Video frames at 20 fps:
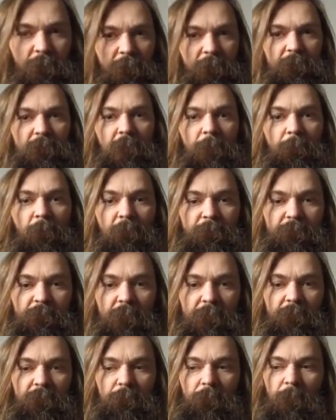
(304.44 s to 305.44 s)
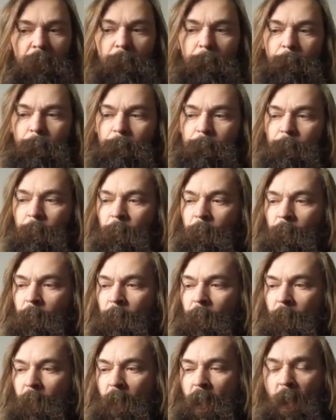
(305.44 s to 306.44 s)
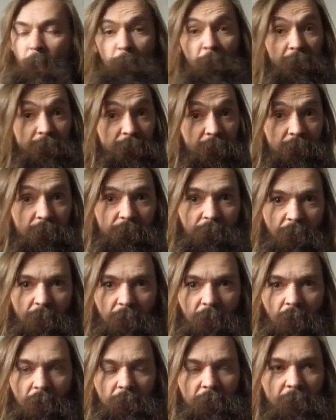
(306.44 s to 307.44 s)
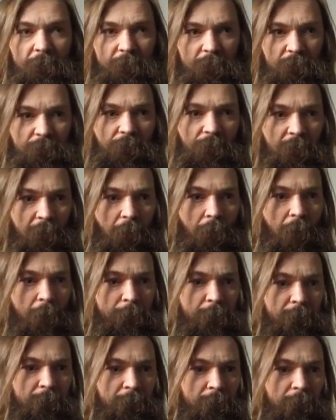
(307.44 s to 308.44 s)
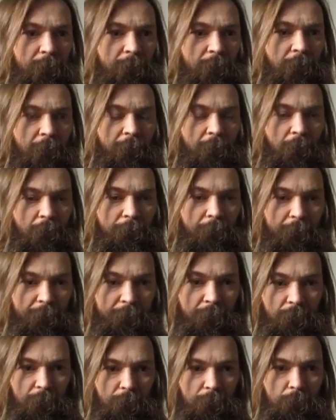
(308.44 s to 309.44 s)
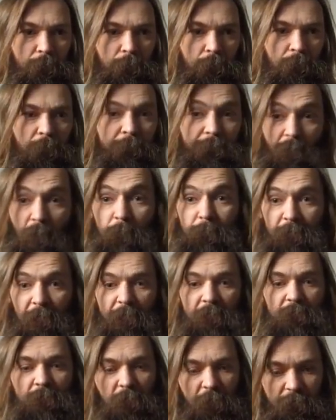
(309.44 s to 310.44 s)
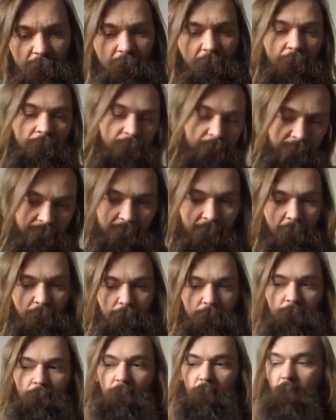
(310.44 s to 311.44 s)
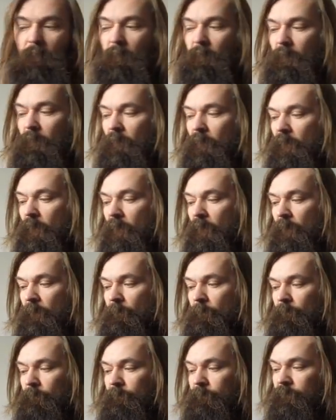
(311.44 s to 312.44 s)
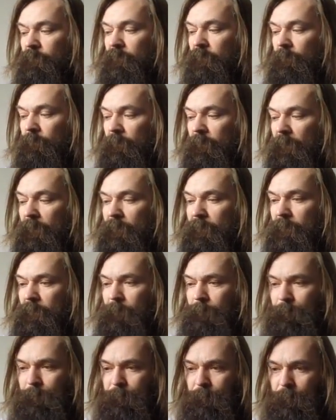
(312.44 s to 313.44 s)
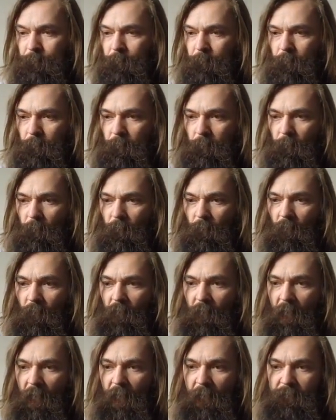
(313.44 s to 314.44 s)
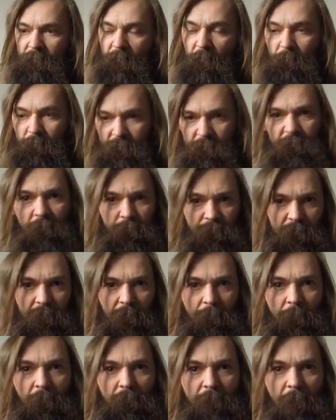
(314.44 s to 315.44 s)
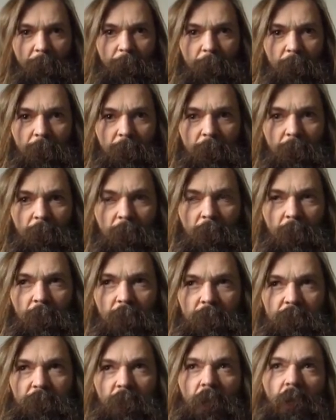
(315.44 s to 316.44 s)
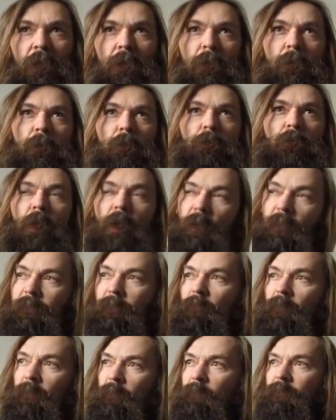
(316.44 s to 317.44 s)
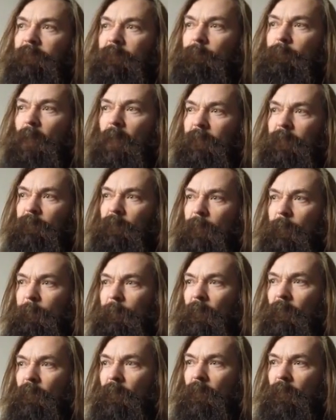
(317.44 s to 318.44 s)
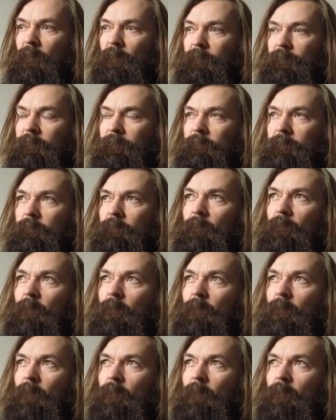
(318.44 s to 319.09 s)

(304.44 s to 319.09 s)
going to slip off straight away. I did try it on. I did try climbing over a few farm gates, like the steel gates, and it would still slip on them. So what I thought was it might grip on